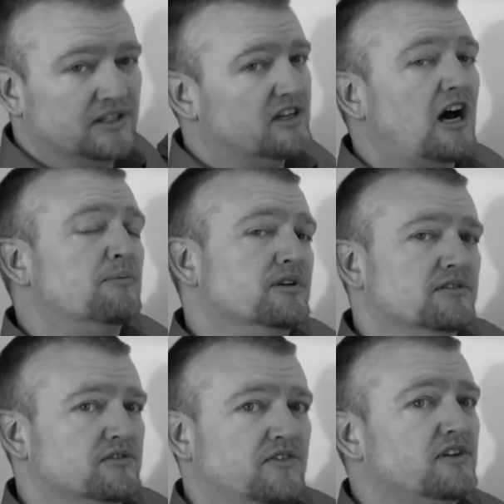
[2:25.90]
top of
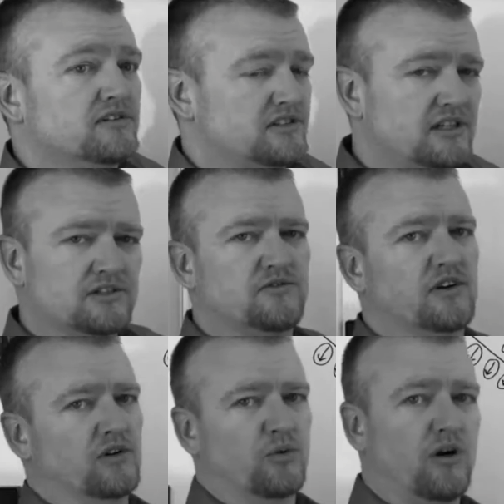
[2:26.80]
your sales
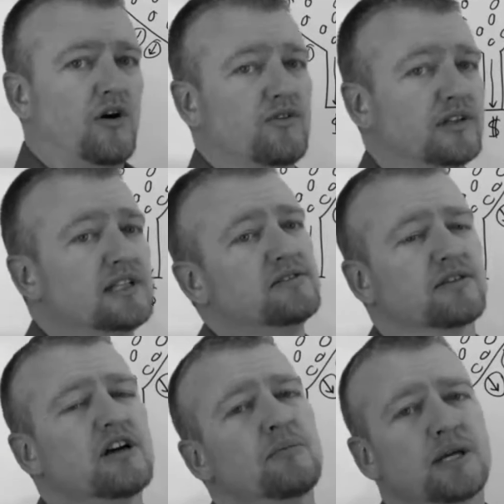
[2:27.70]
funnel where all the leads
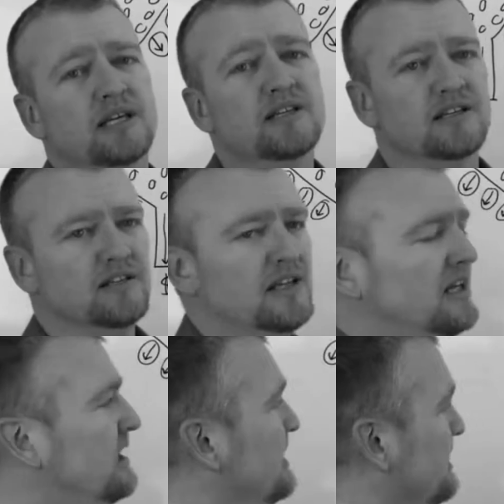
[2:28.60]
are coming in.
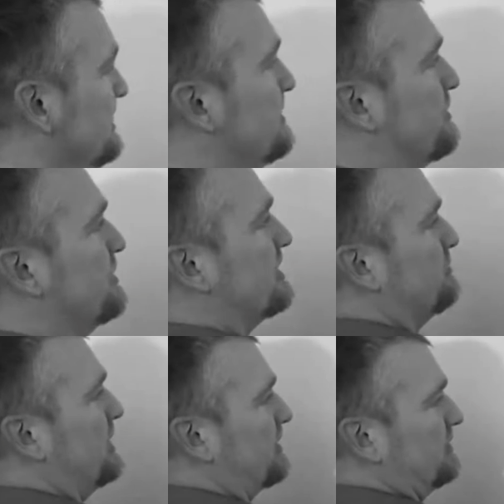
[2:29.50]
You need to think
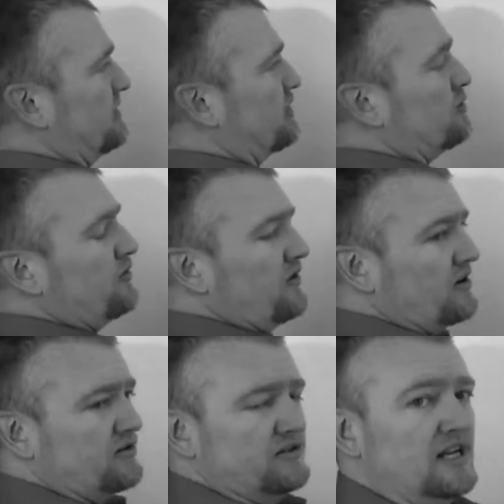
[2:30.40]
about it a little
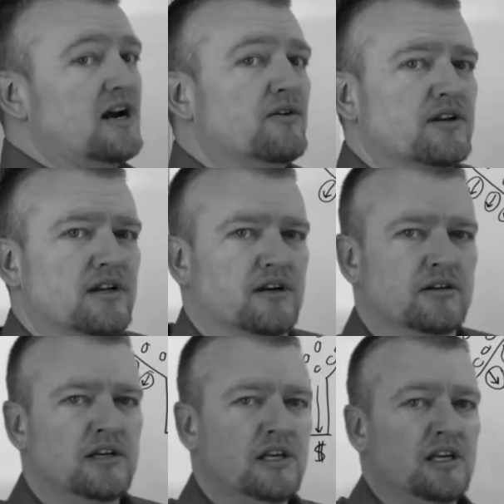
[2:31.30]
farther down
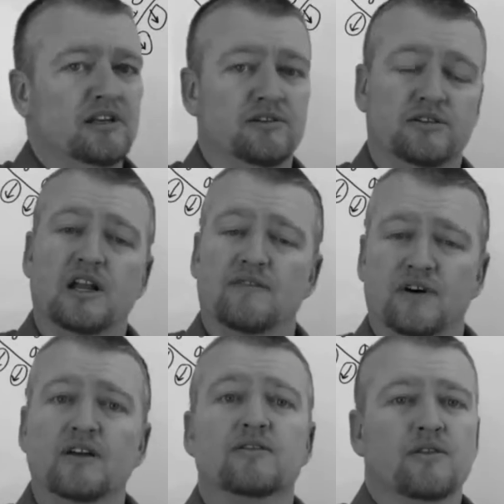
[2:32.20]
here. You should have
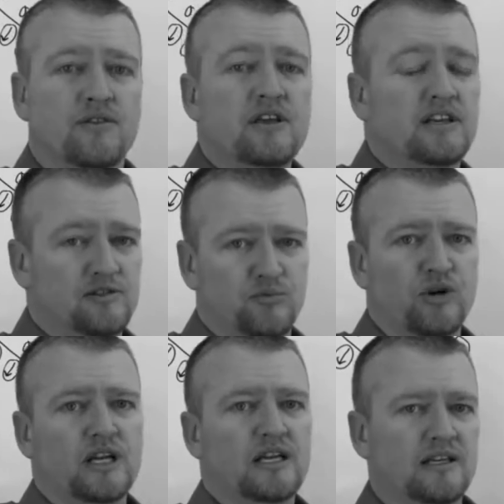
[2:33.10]
other things
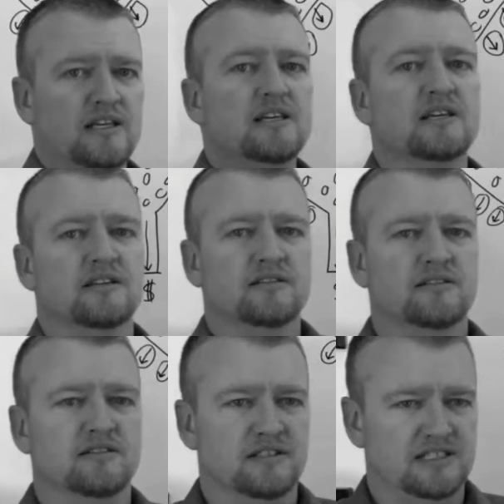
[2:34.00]
bringing in
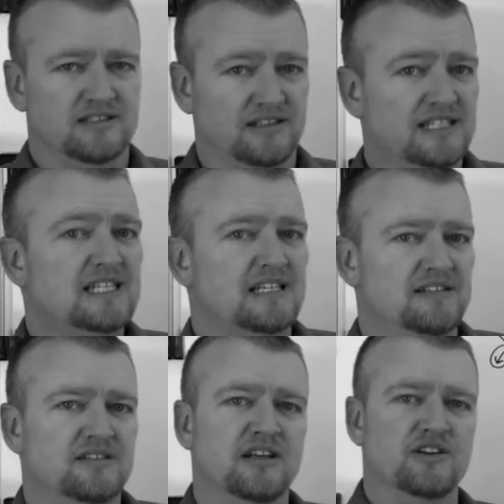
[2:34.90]
these
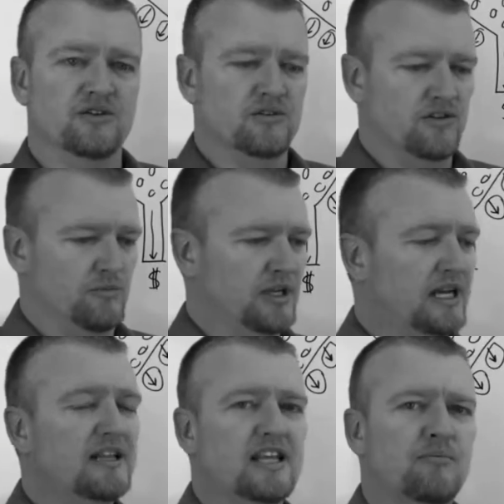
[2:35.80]
leads, and you're
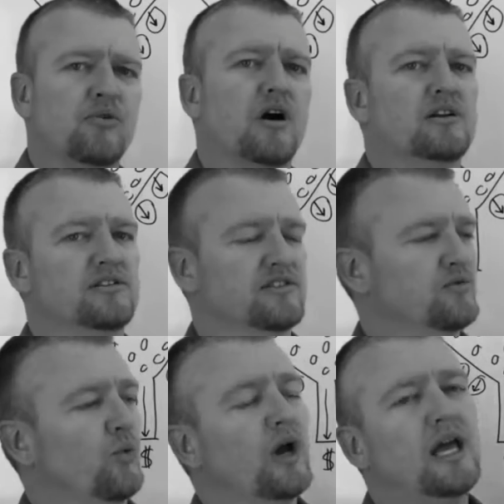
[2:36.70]
beginning that
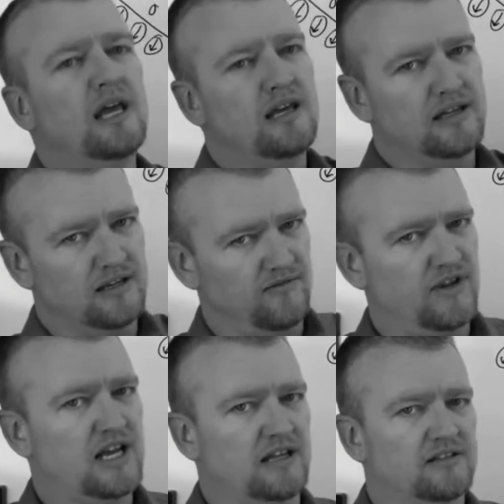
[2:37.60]
process way in
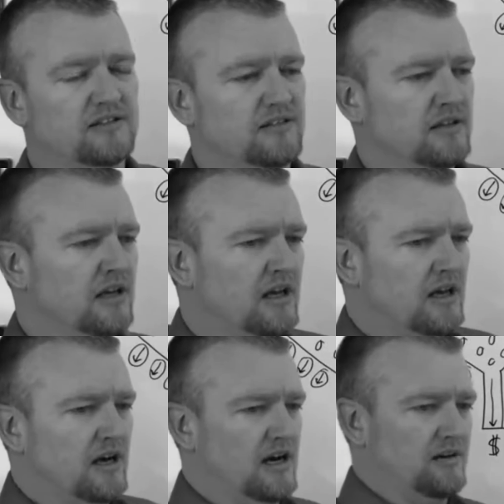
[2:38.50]
advance.
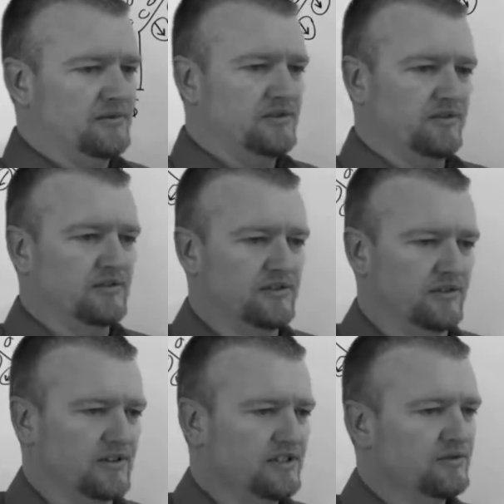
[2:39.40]

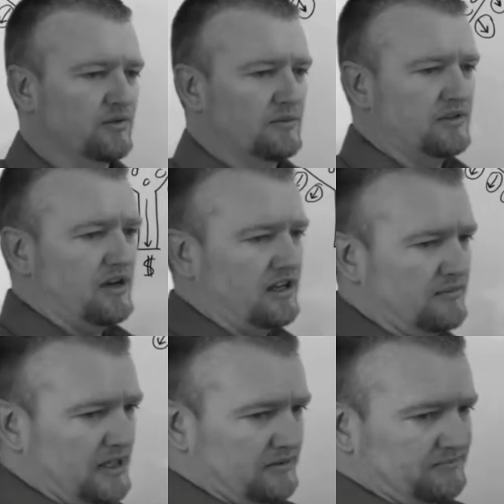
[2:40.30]
So this is what I'm talking
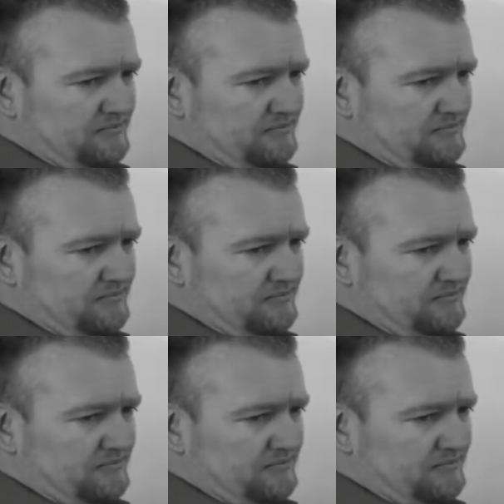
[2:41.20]
about.